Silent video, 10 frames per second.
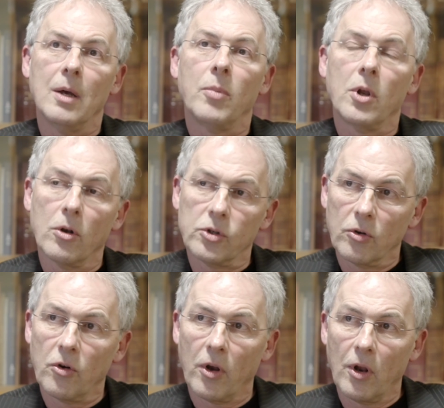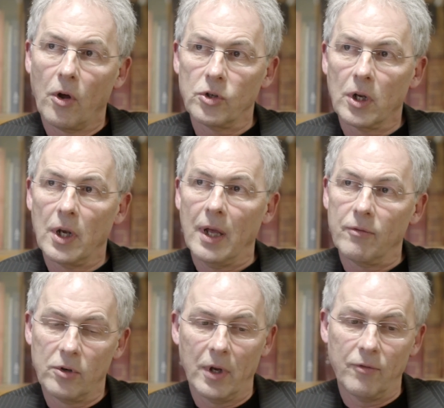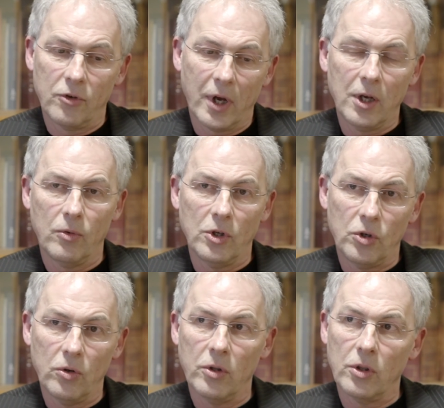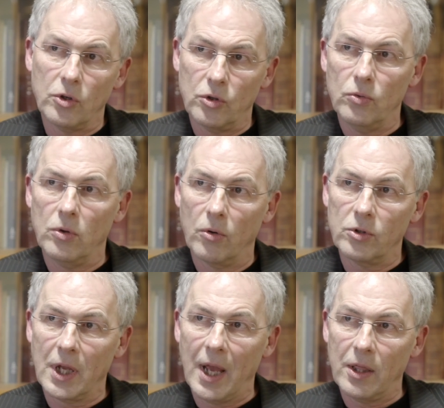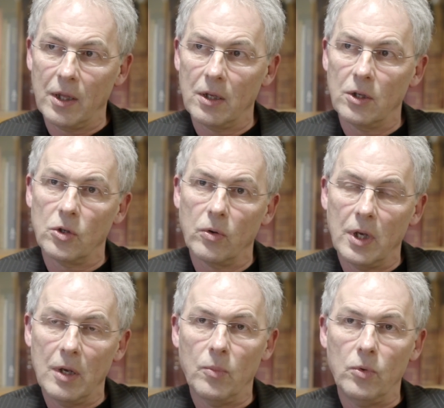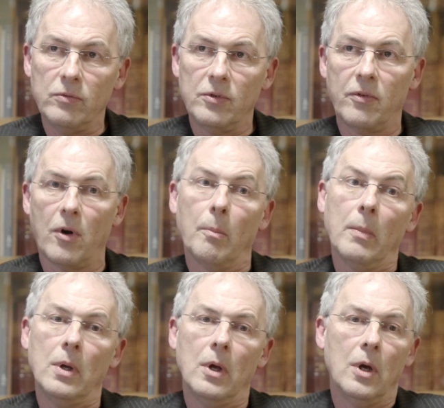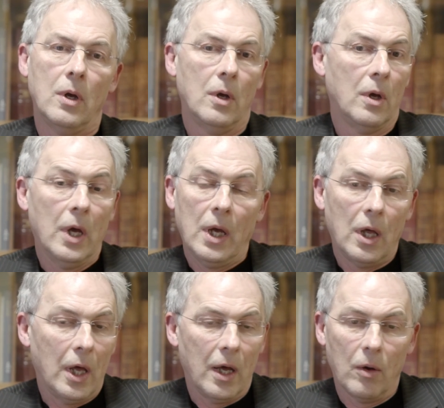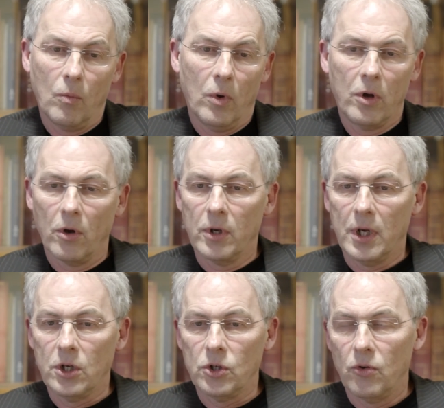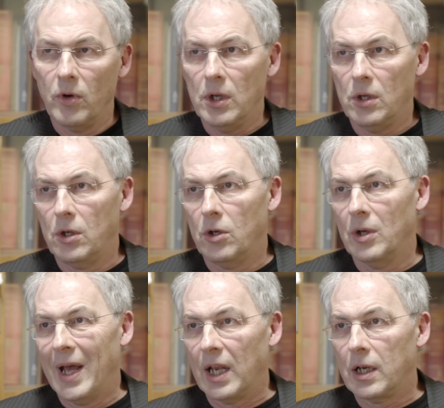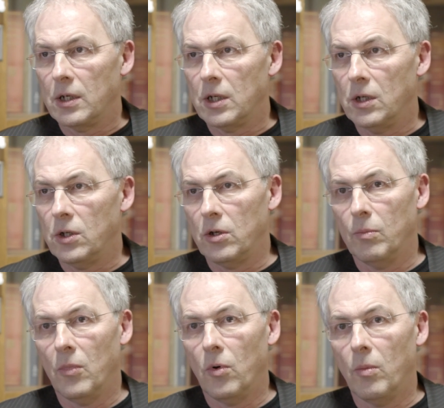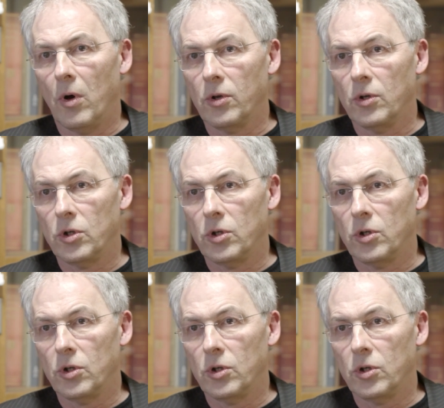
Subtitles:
but also chronologically. I've tried to ensure that the two go together. So it moves from work on dictionaries to atlases to more modern